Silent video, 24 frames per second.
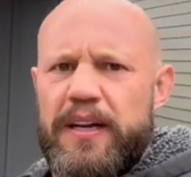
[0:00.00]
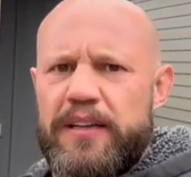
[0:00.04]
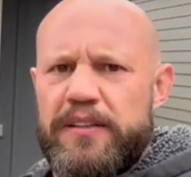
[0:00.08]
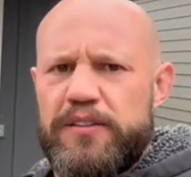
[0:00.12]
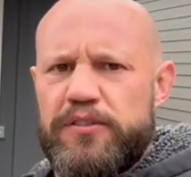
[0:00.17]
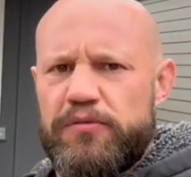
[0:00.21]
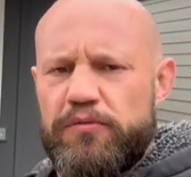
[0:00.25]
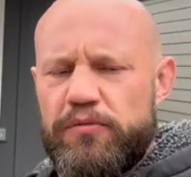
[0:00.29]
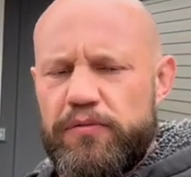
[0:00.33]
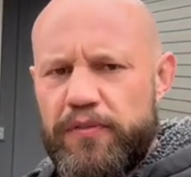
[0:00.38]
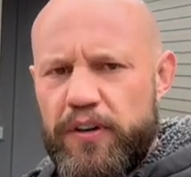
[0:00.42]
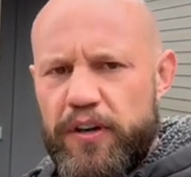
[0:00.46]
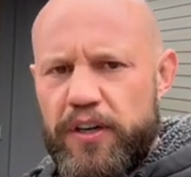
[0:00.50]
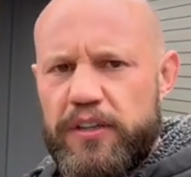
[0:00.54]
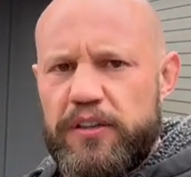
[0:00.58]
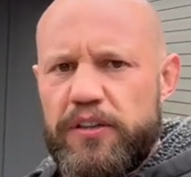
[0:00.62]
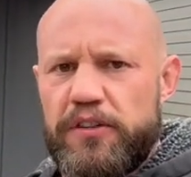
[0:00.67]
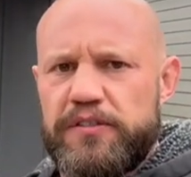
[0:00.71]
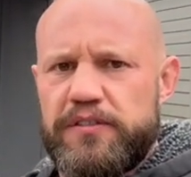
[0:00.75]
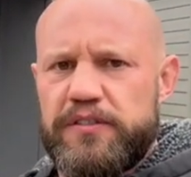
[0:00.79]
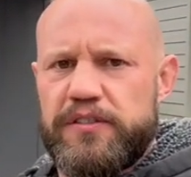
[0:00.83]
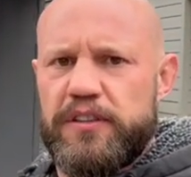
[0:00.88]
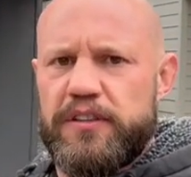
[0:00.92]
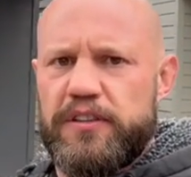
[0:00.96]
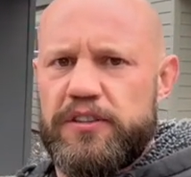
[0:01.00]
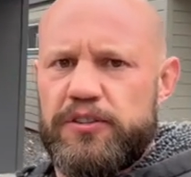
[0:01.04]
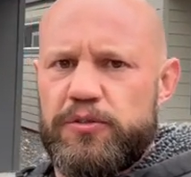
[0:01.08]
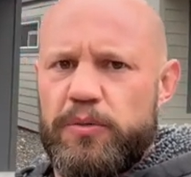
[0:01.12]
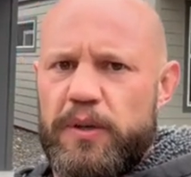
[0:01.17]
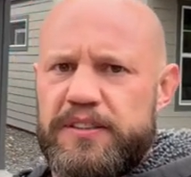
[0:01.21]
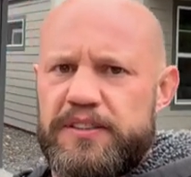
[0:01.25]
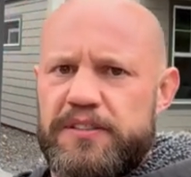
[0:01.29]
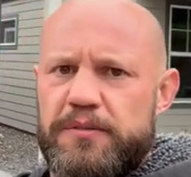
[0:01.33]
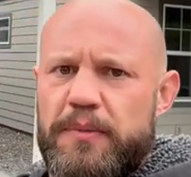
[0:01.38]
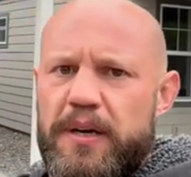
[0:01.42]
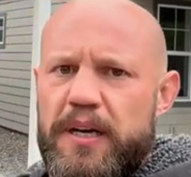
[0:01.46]
And it's very close to
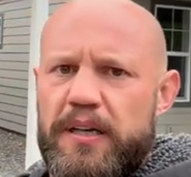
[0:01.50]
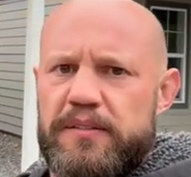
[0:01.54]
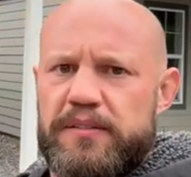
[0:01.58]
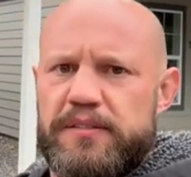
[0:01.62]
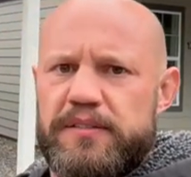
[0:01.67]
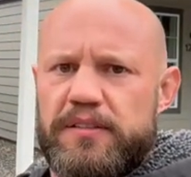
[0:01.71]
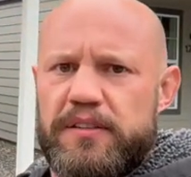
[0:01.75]
Schweitzer Mountain,